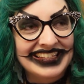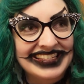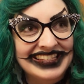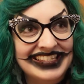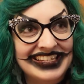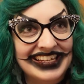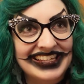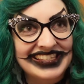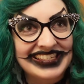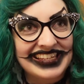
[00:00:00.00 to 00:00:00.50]

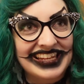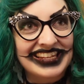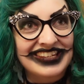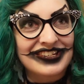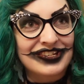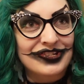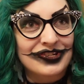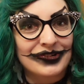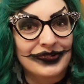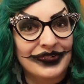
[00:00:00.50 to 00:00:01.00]
just
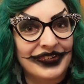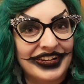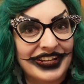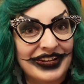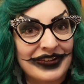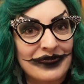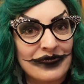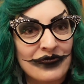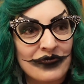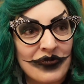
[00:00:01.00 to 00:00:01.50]
enjoy
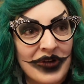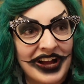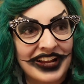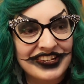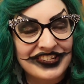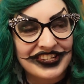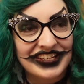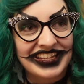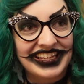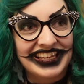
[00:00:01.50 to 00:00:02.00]

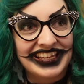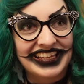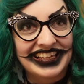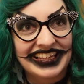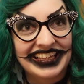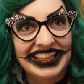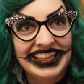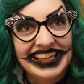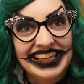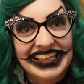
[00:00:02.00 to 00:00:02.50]

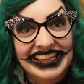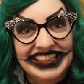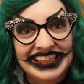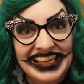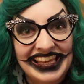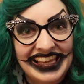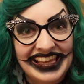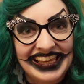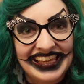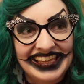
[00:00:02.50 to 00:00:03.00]
watching
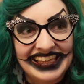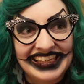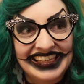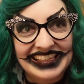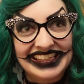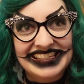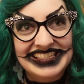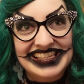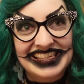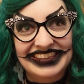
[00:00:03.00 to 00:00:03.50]

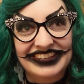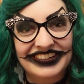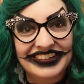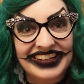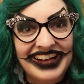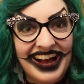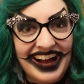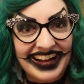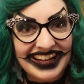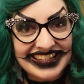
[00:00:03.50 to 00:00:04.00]
kids in their
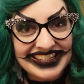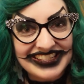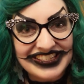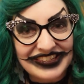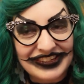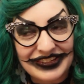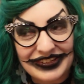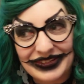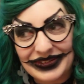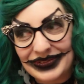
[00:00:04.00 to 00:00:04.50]

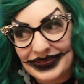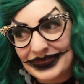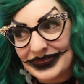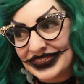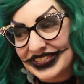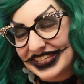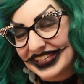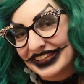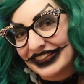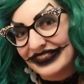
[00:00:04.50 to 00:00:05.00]

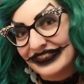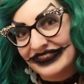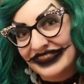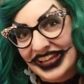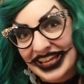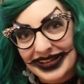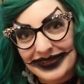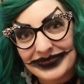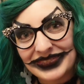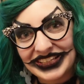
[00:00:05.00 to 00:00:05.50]
costumes and the
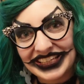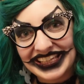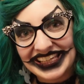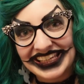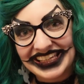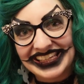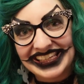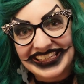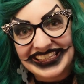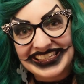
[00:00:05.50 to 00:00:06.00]

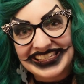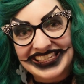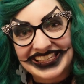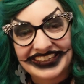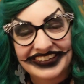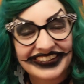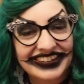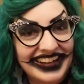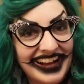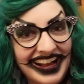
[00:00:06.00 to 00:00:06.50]
families in
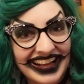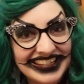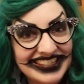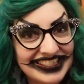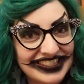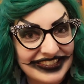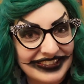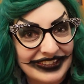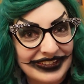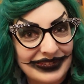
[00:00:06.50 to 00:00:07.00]
their
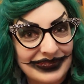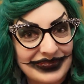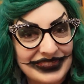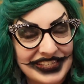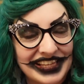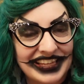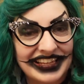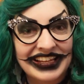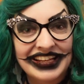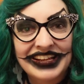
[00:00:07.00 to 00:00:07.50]
costumes,
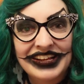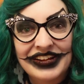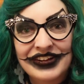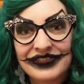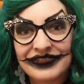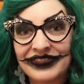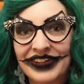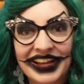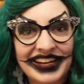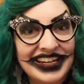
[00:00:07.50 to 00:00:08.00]
like
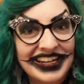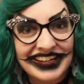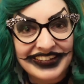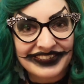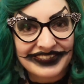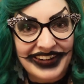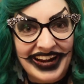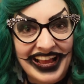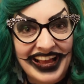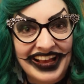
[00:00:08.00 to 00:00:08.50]
running
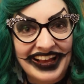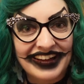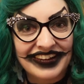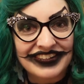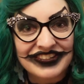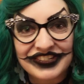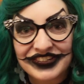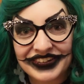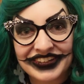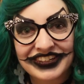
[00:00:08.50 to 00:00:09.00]

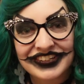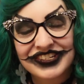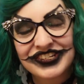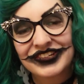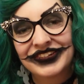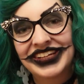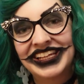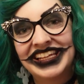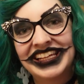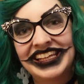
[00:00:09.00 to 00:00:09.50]
around,
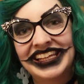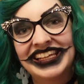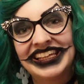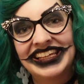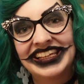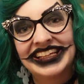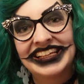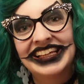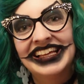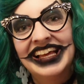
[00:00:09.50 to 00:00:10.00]

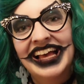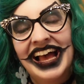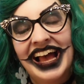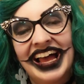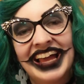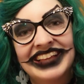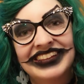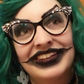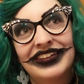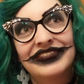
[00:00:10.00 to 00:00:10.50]
trick-or-treating.
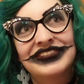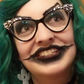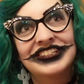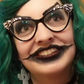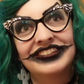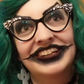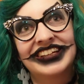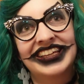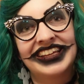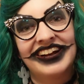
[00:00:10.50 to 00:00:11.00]
I love to
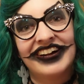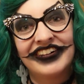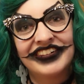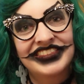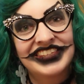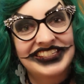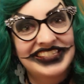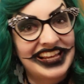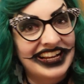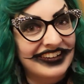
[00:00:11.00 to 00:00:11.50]
look at all
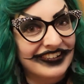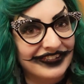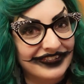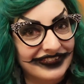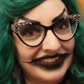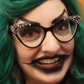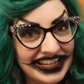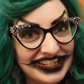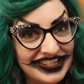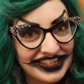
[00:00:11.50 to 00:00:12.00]
the
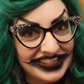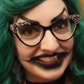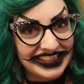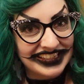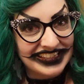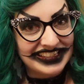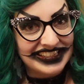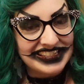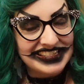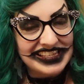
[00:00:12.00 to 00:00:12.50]

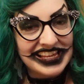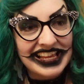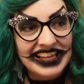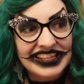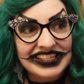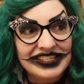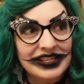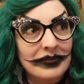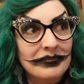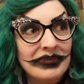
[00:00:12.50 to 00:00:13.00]
decorations.
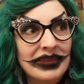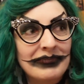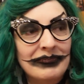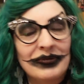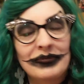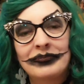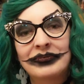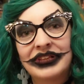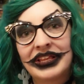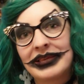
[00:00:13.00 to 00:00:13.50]
Some people
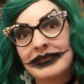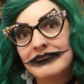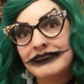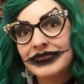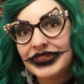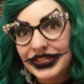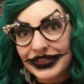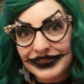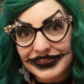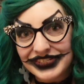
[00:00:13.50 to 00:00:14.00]
play
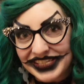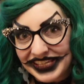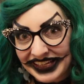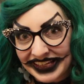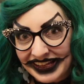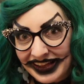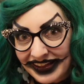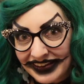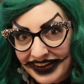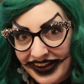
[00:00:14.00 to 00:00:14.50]

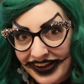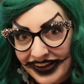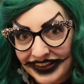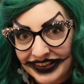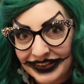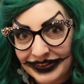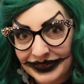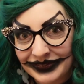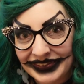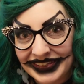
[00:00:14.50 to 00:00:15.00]
music on
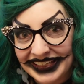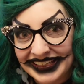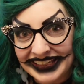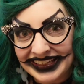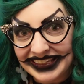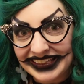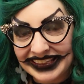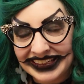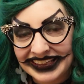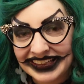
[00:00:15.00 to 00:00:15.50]

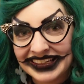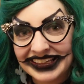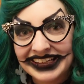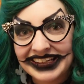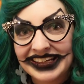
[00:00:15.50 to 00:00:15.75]
Halloween.